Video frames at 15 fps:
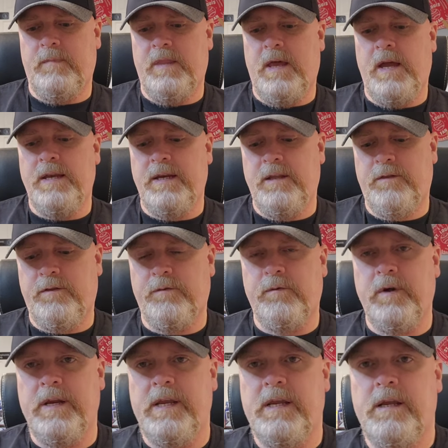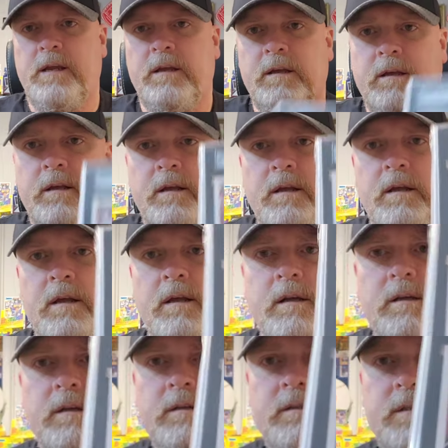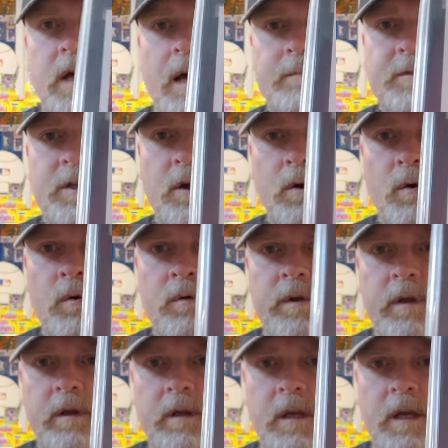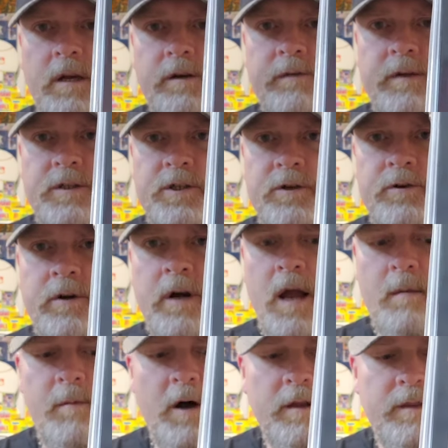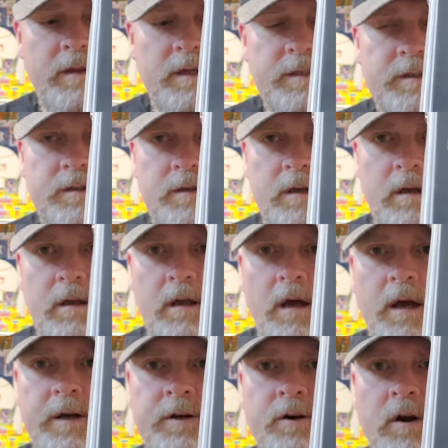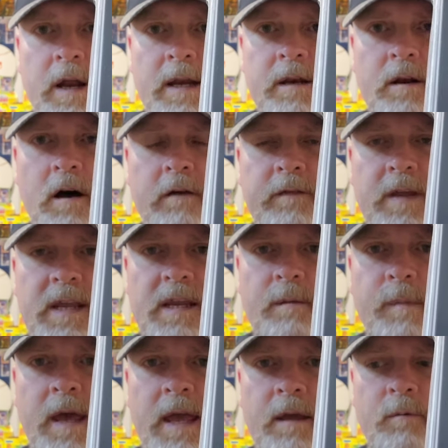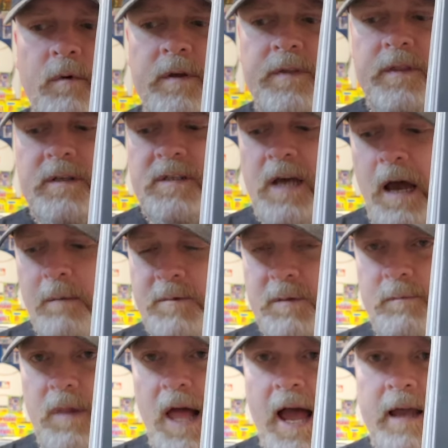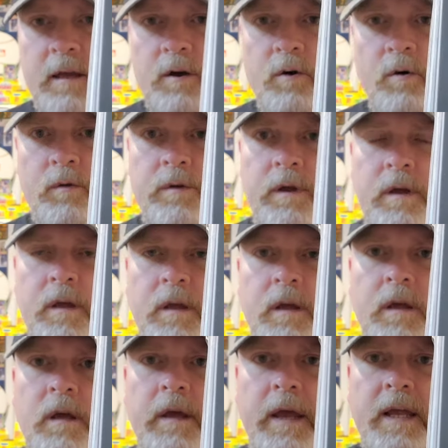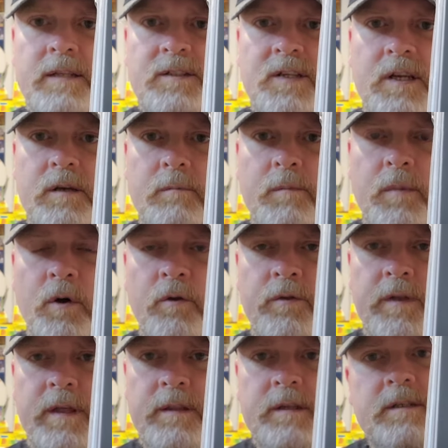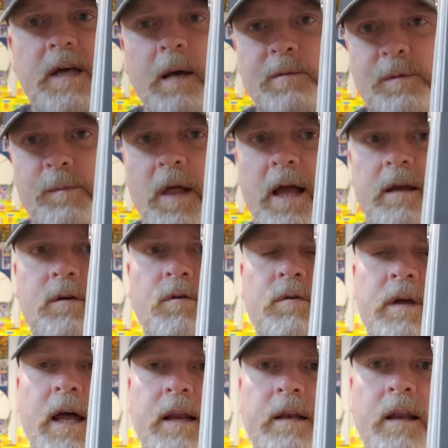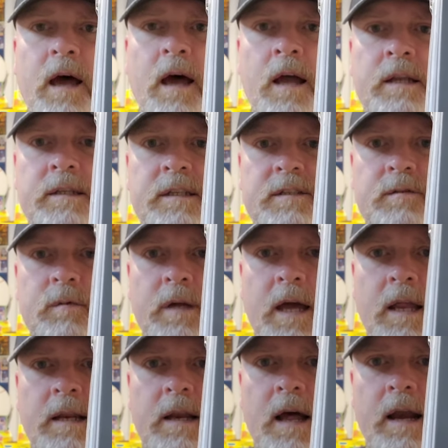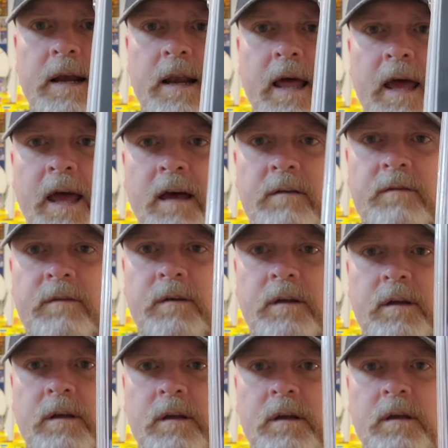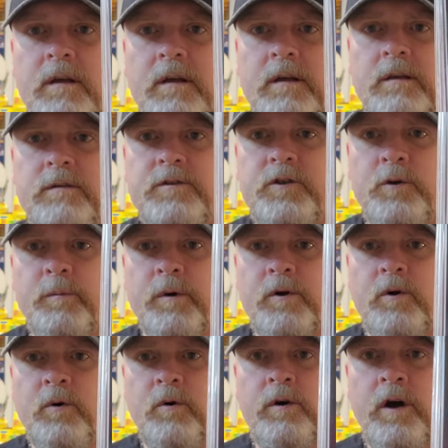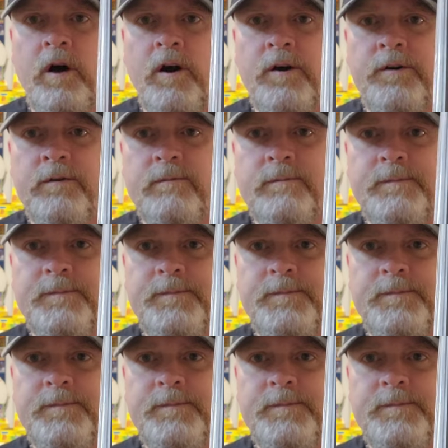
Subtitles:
93 Topps Gold, Ken Griffey Jr. I bought this ungraded off of eBay with the Topps Black Gold and sent them both in. The Topps Black Gold got a 9. This one got a 9.5. Super cool card.